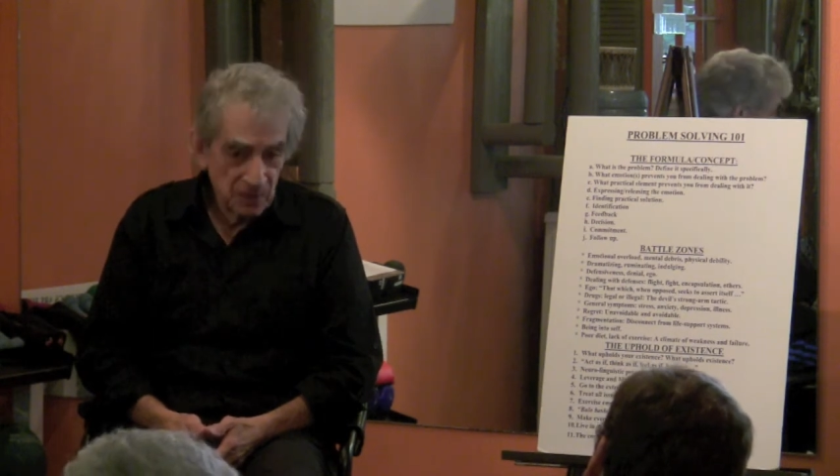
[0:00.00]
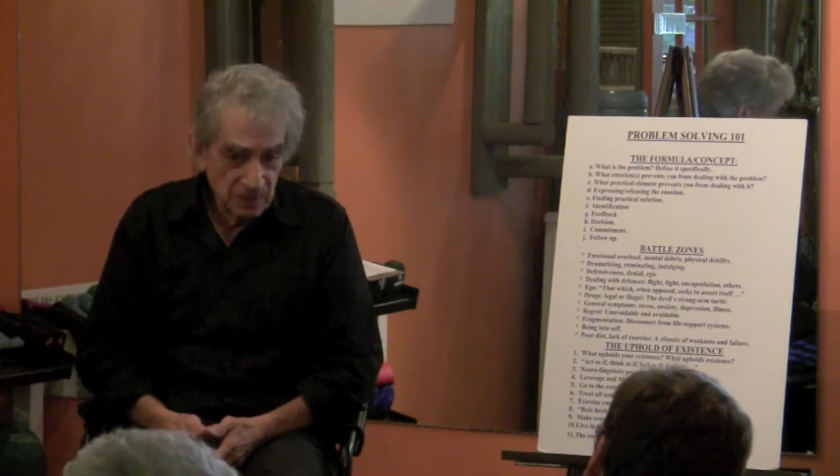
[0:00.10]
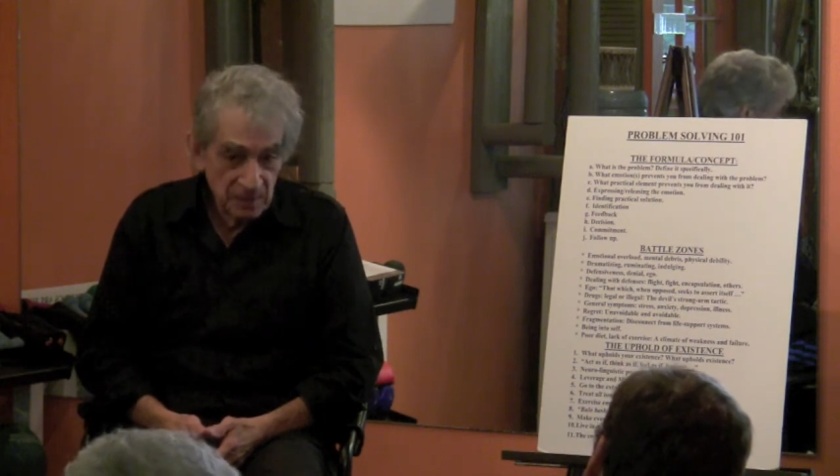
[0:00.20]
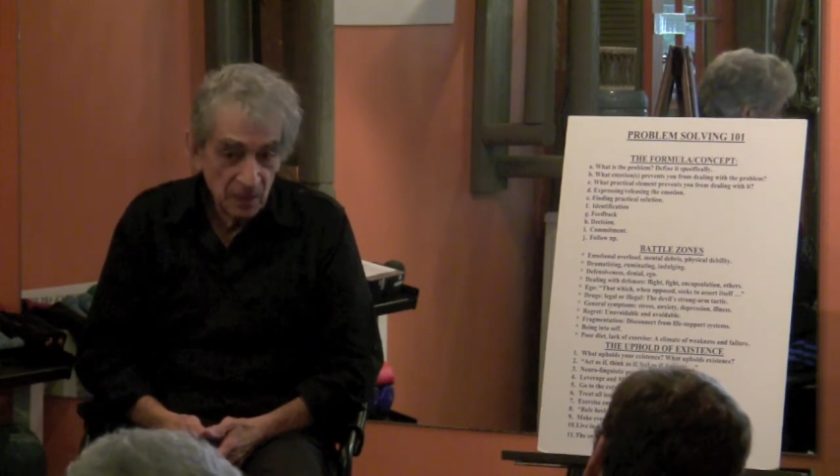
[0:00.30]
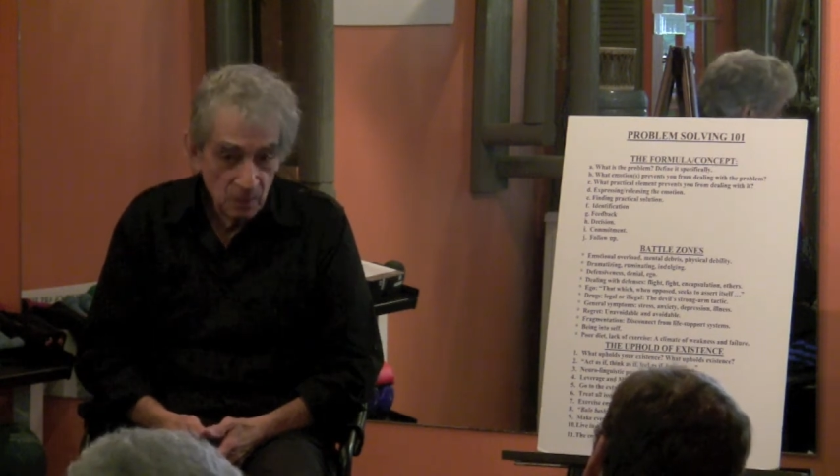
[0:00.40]
to
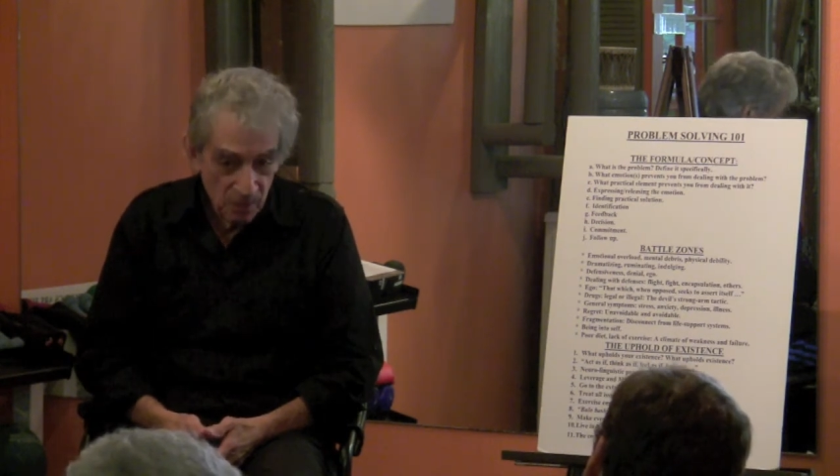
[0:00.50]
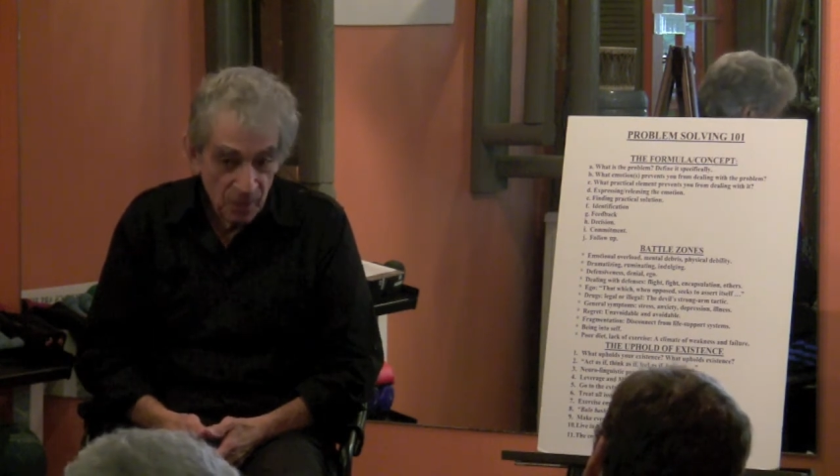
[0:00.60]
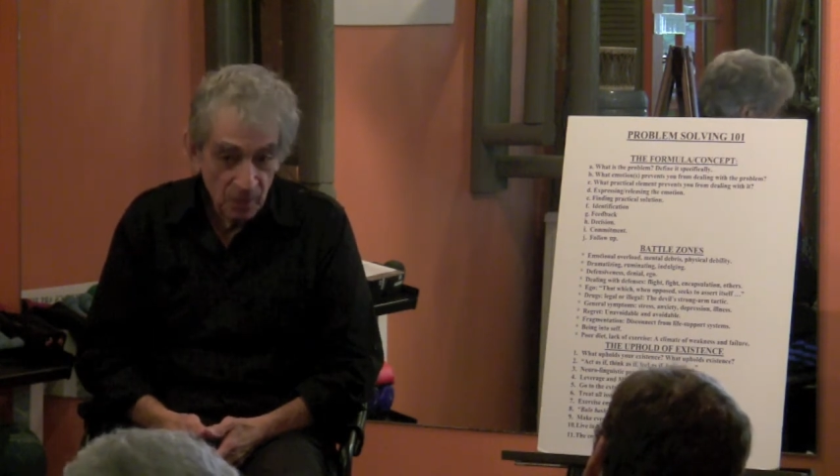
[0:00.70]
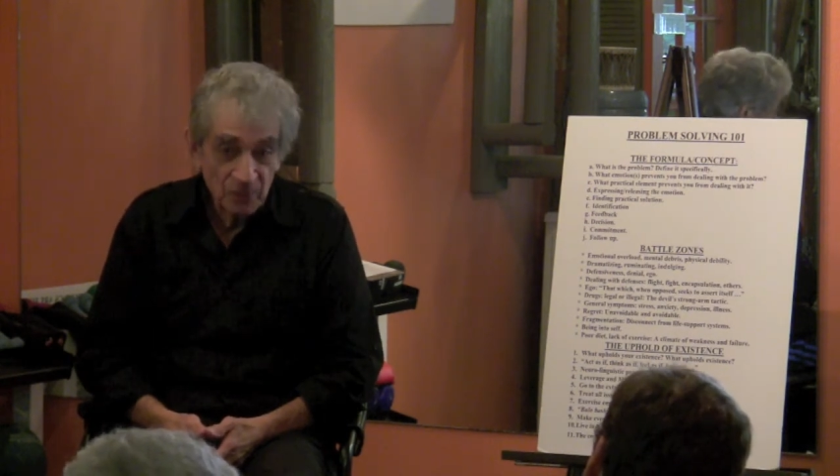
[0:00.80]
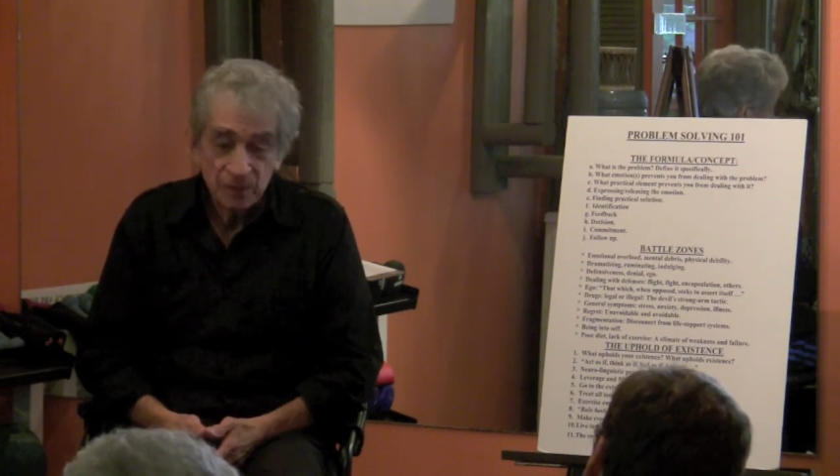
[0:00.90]
deal with
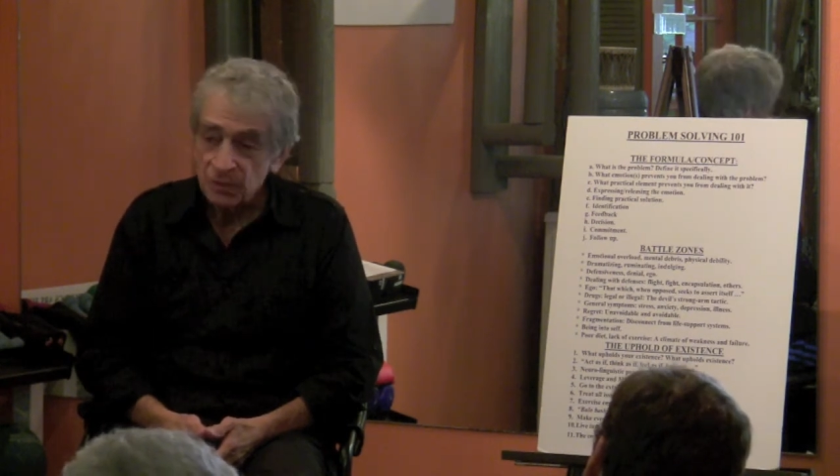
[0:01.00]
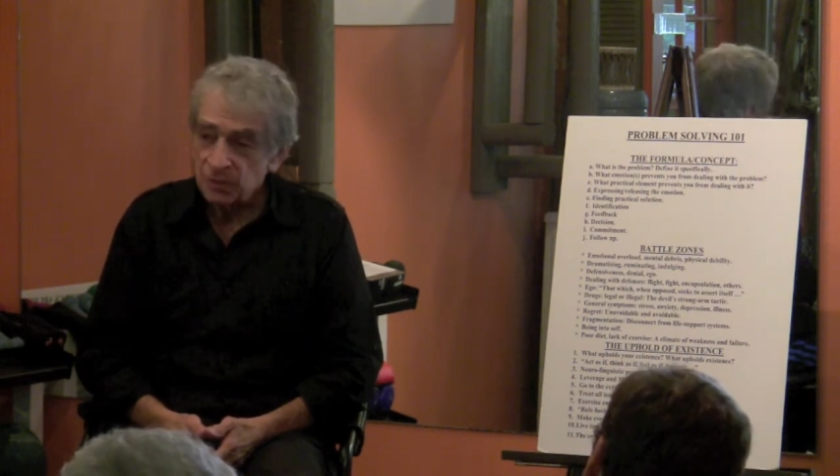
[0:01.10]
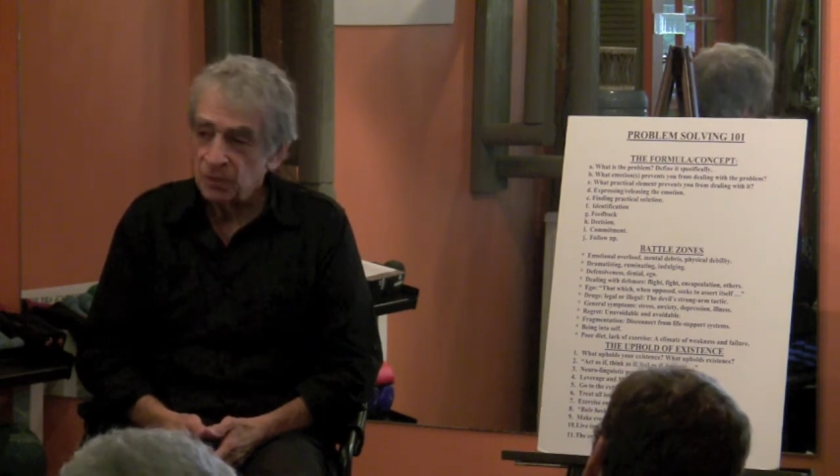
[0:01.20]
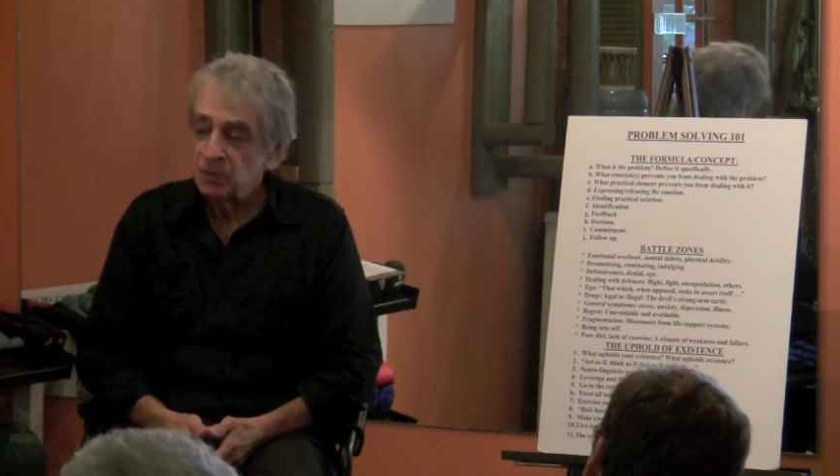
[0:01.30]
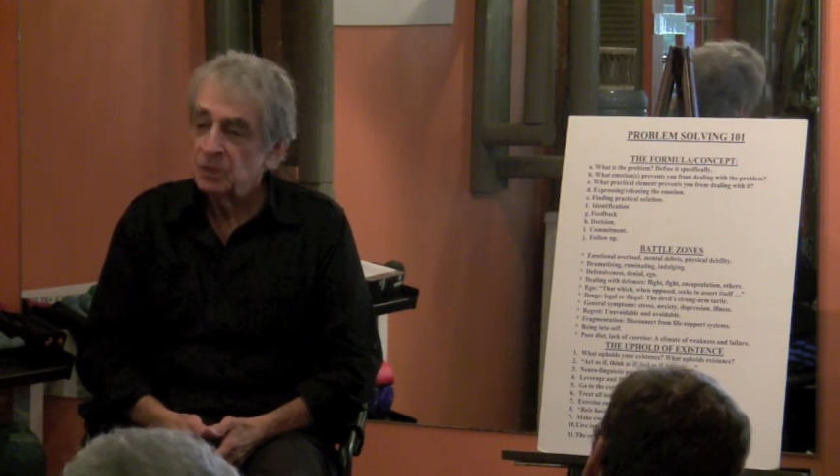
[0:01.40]
those
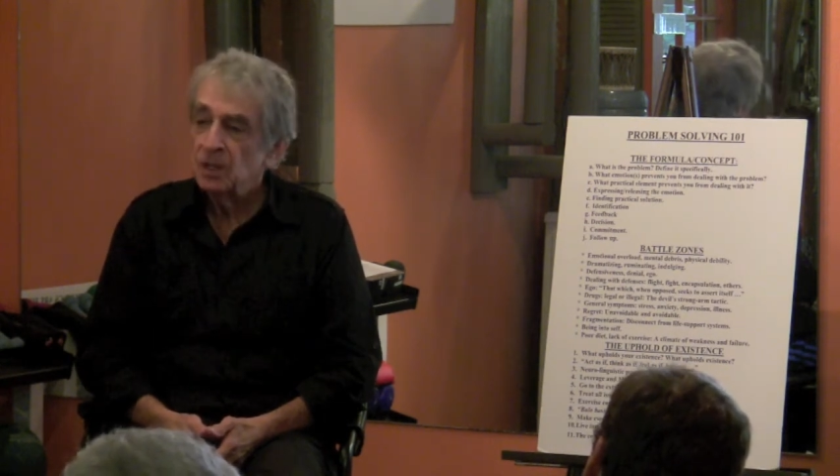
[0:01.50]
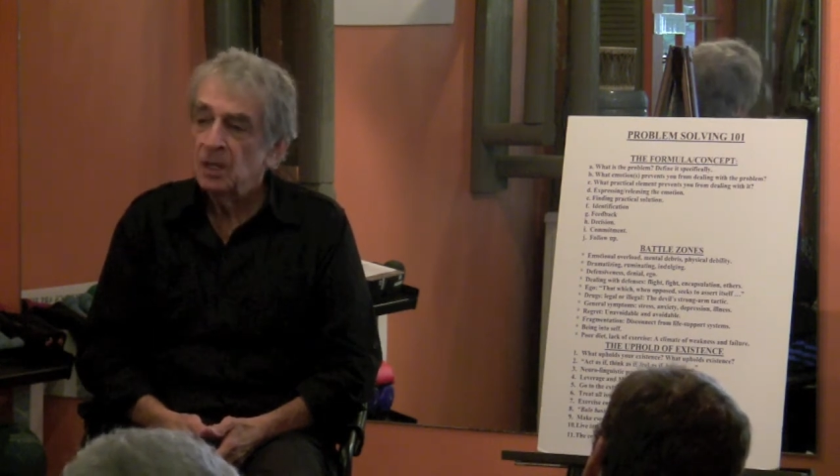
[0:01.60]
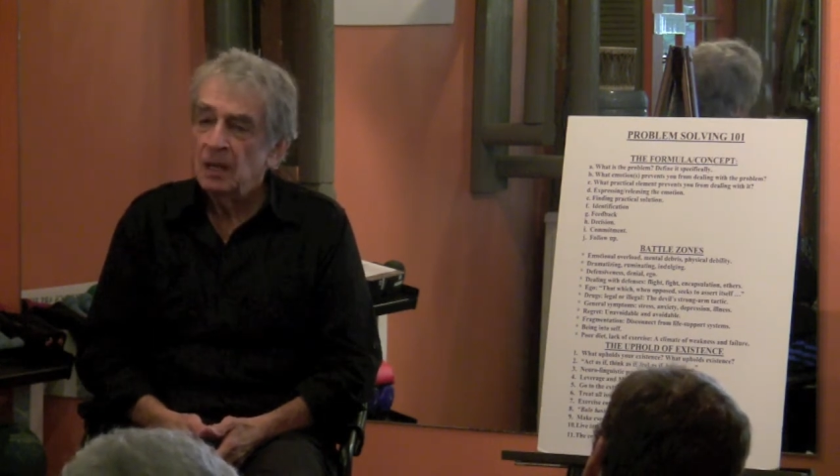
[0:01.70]
issues